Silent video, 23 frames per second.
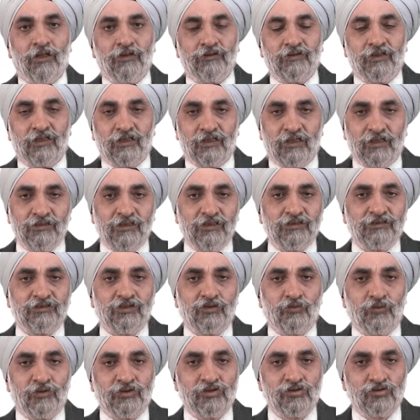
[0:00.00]
There are other
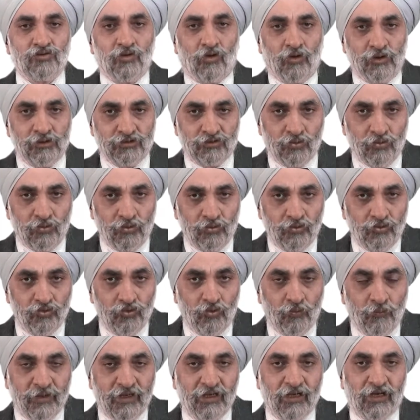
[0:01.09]
situations also
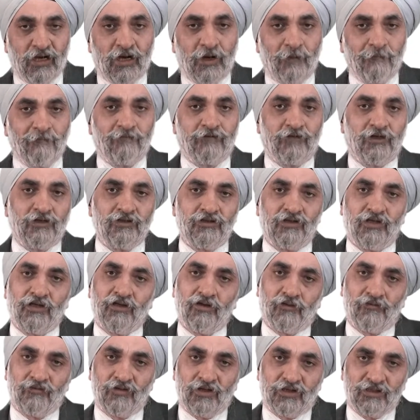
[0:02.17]
you may upfront
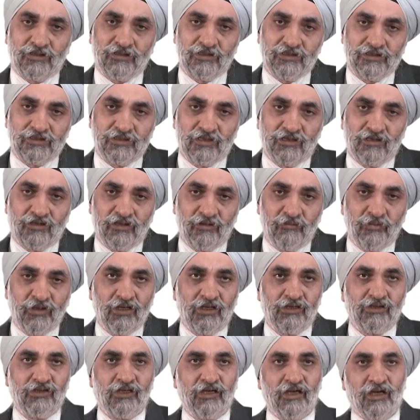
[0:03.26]
think of drug resistant TB,
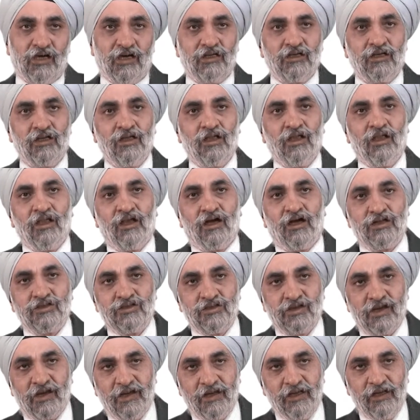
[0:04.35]
and they are a
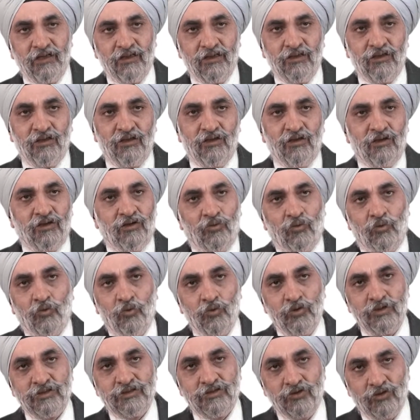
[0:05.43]
child
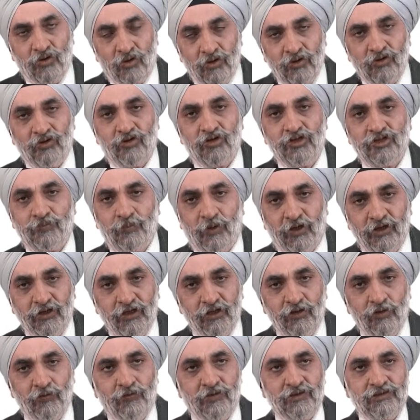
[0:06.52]
who is not
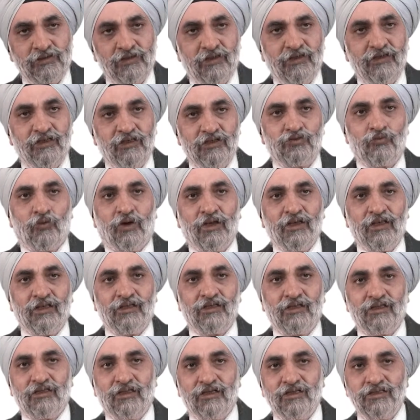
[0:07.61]
responding to first line is one, and
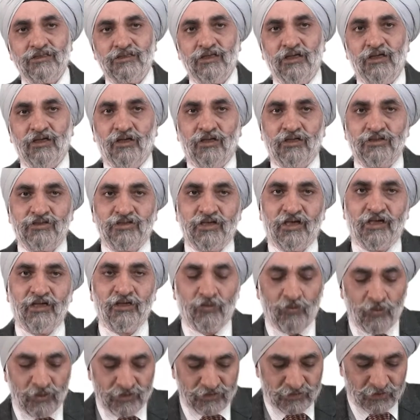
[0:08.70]
the other is a child
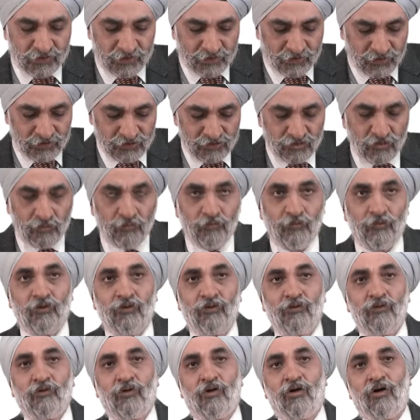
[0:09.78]
who has recurrence
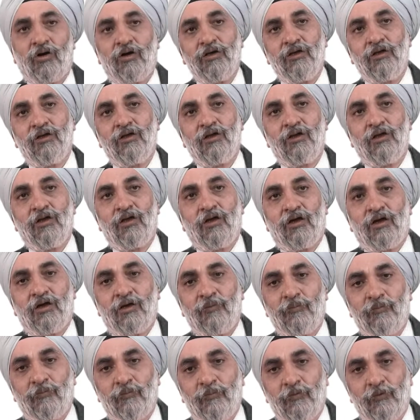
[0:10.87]
on
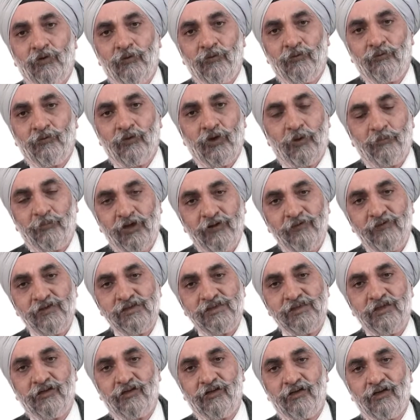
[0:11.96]
a
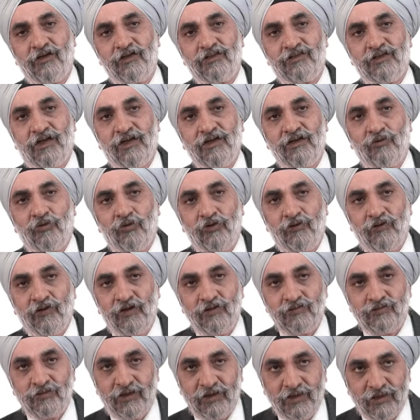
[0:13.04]
previously treated child who
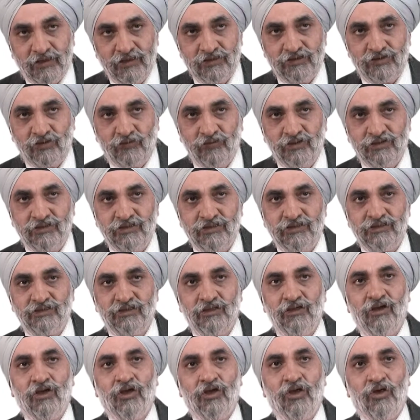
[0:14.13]
develops a recurrence of disease.
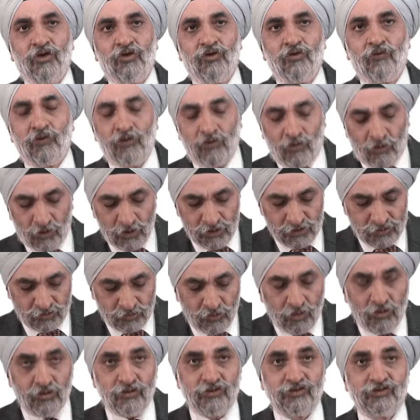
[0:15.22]
You would
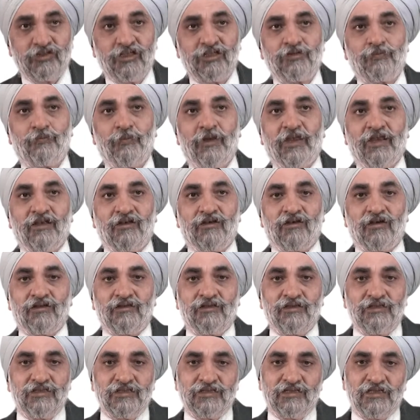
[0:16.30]
also suspect drug
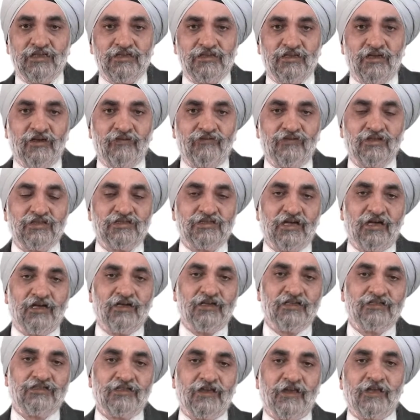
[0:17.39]
resistance if this
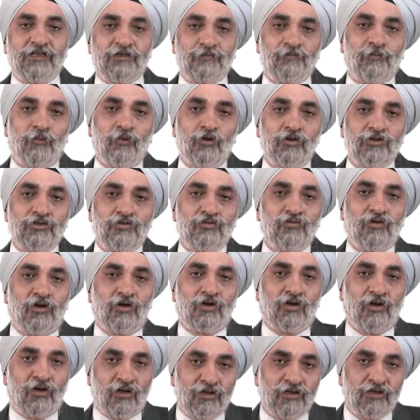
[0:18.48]
child is exposed to a
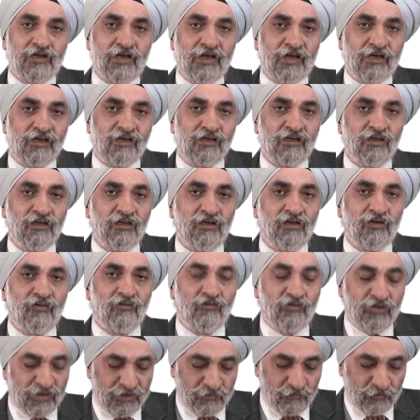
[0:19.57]
contact
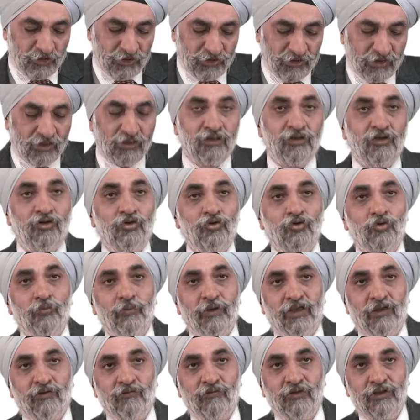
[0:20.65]
with MDR to
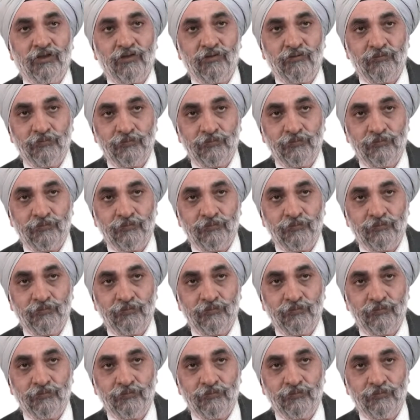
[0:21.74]
begin with.